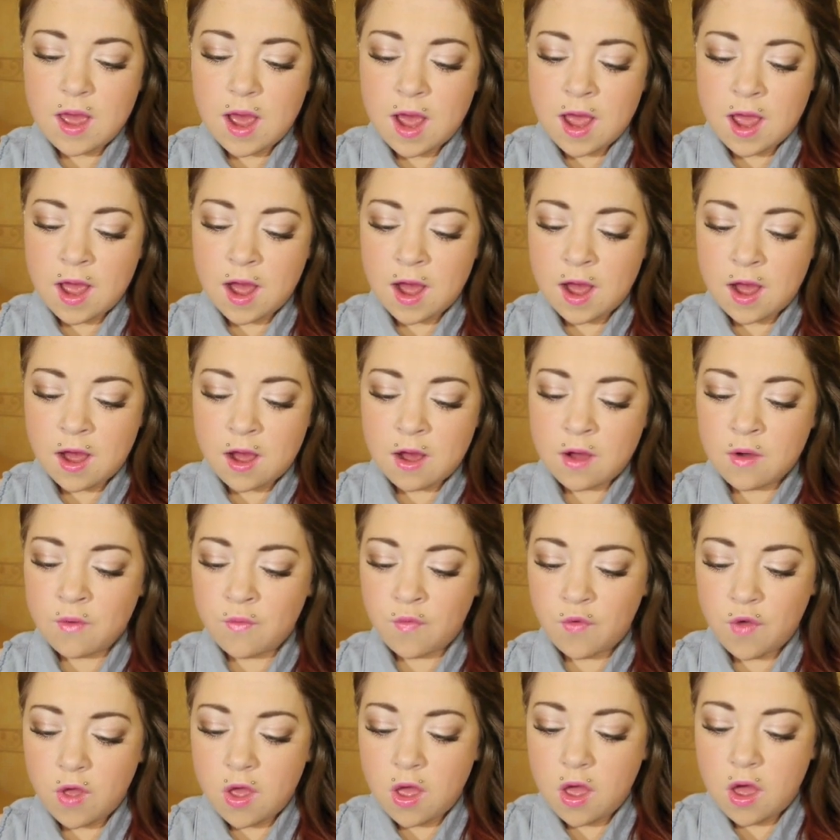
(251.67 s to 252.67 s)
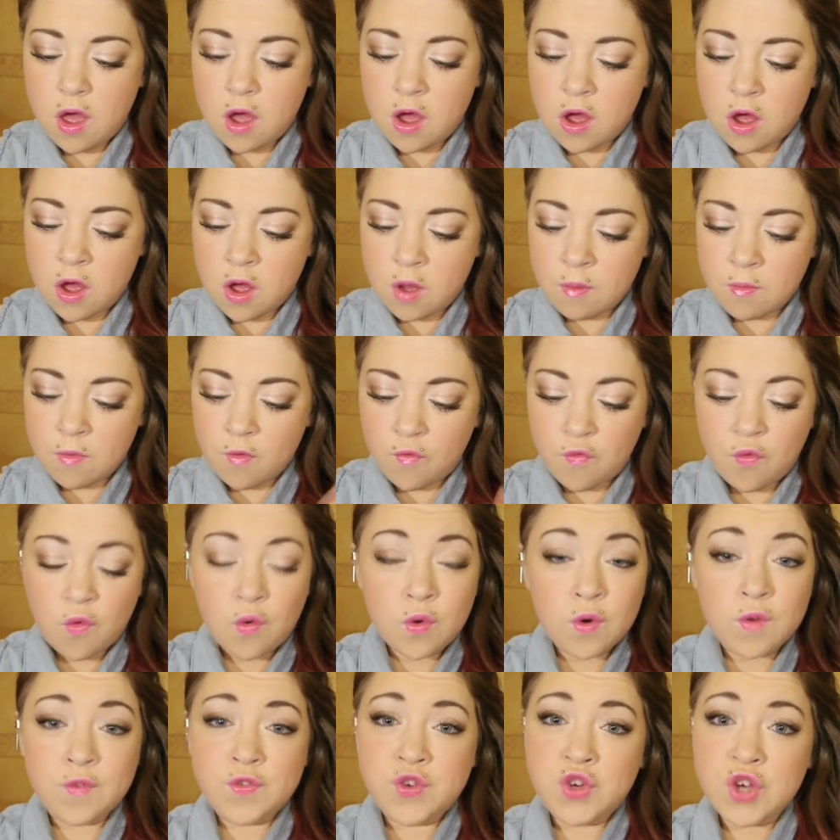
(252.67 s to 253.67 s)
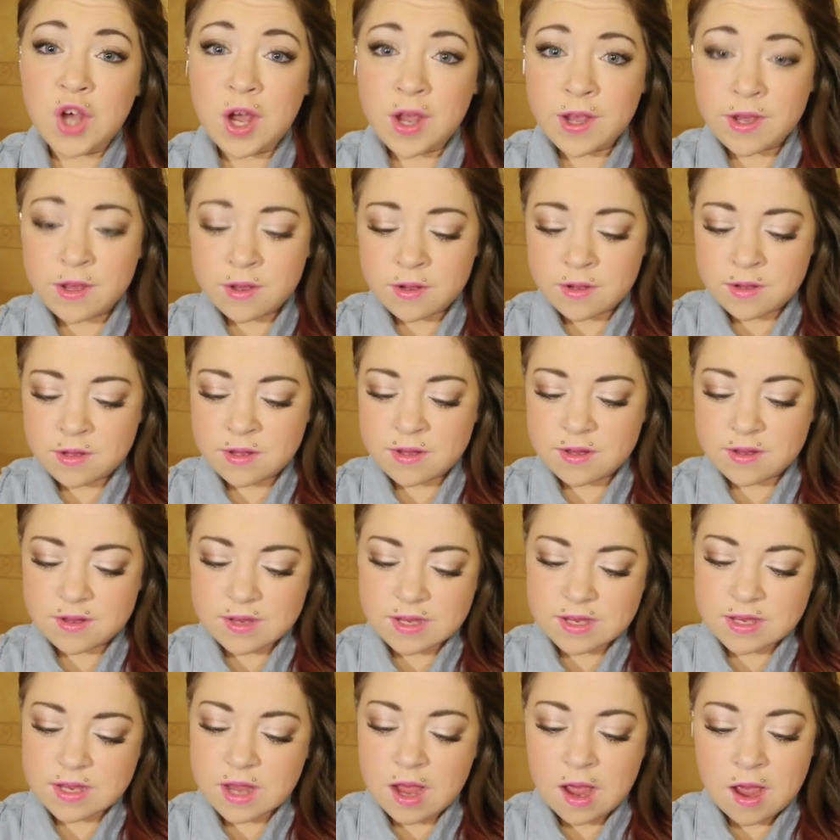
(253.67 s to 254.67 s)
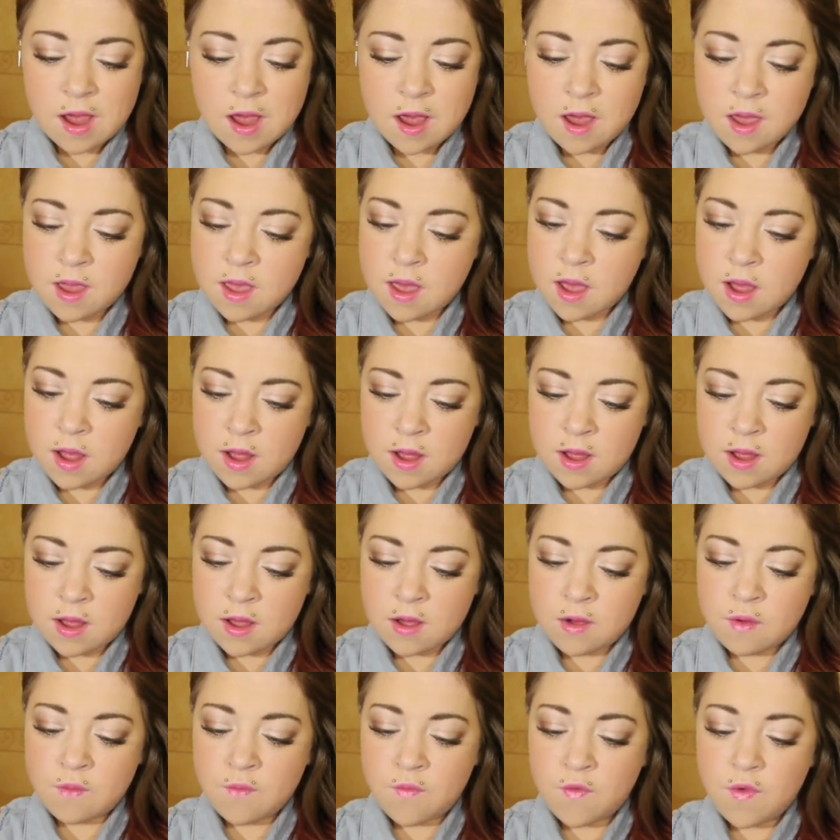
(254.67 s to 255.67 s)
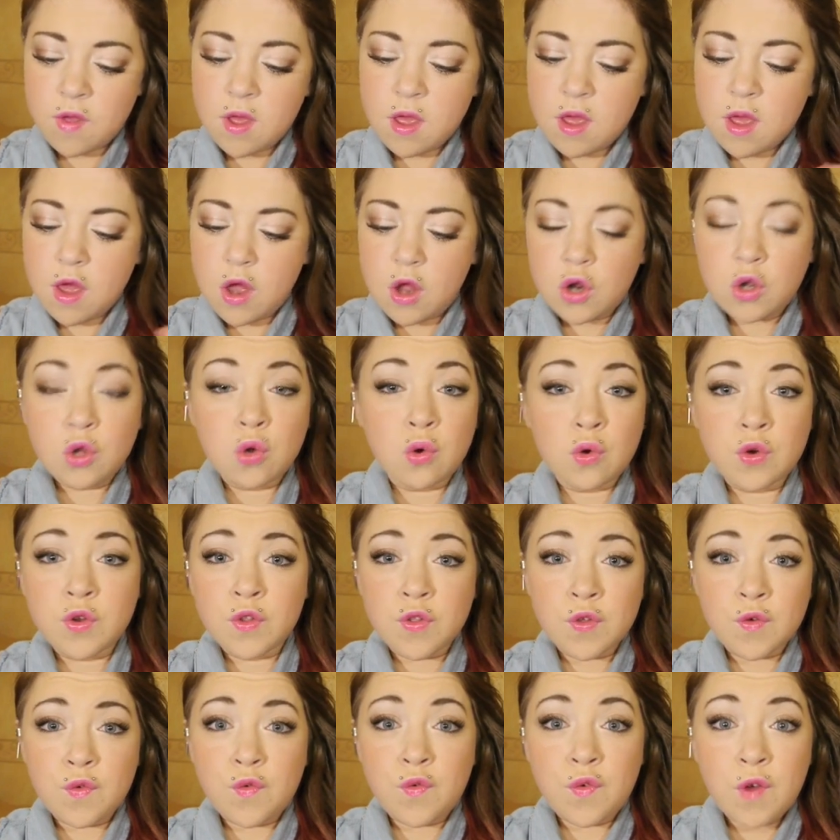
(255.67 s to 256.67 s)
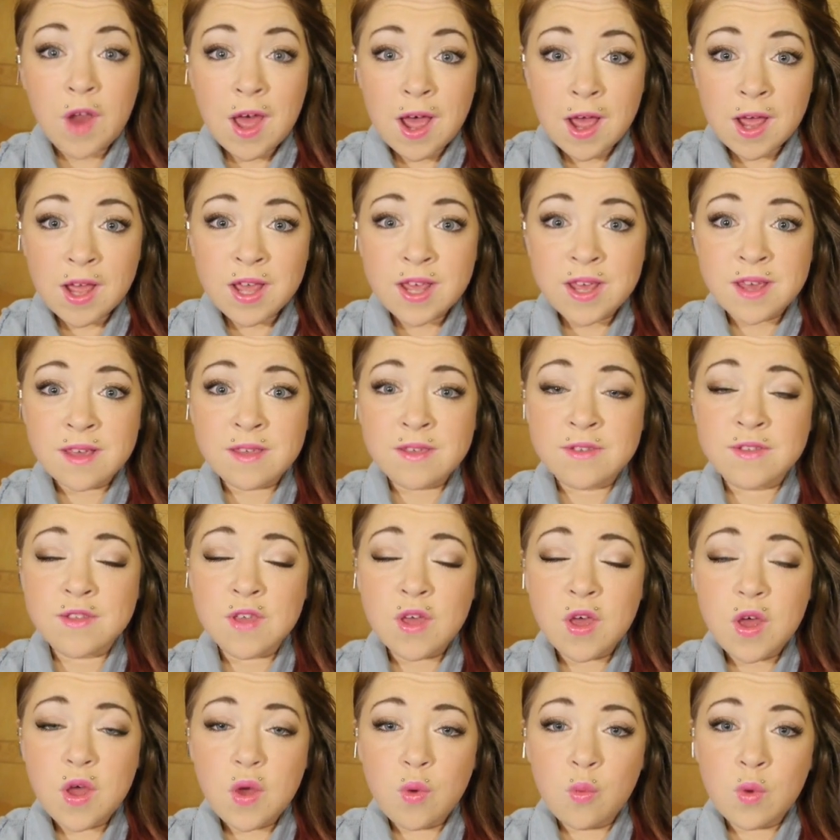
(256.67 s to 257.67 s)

I have um, Fall of Giants, I have Lord of the Flies,